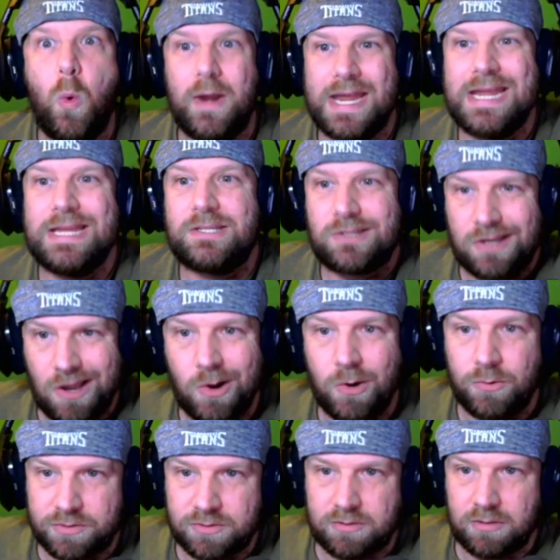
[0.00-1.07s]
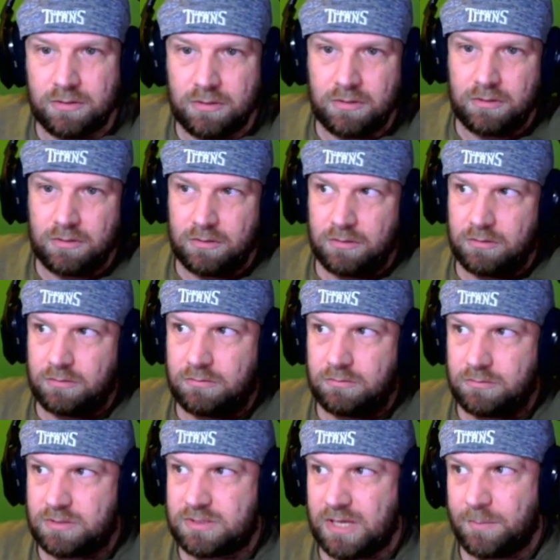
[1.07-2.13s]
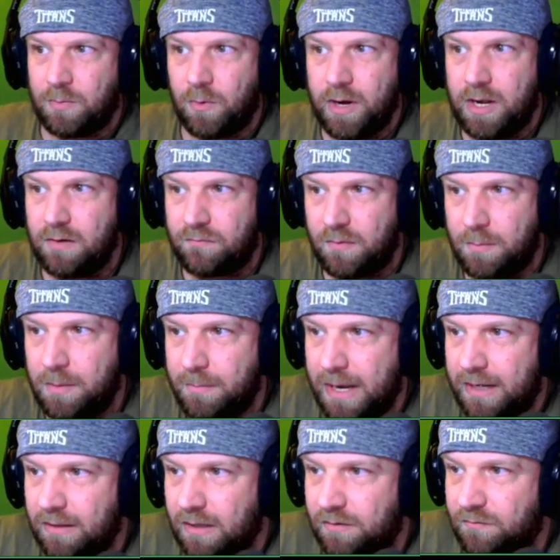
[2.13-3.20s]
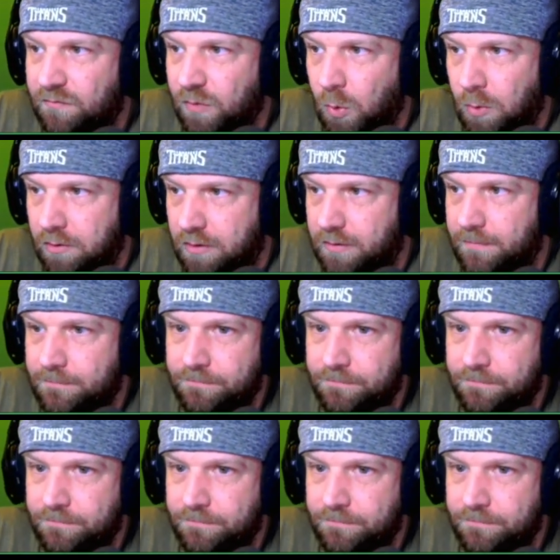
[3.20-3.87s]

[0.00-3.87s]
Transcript: East Coast separated from the mainland Florida.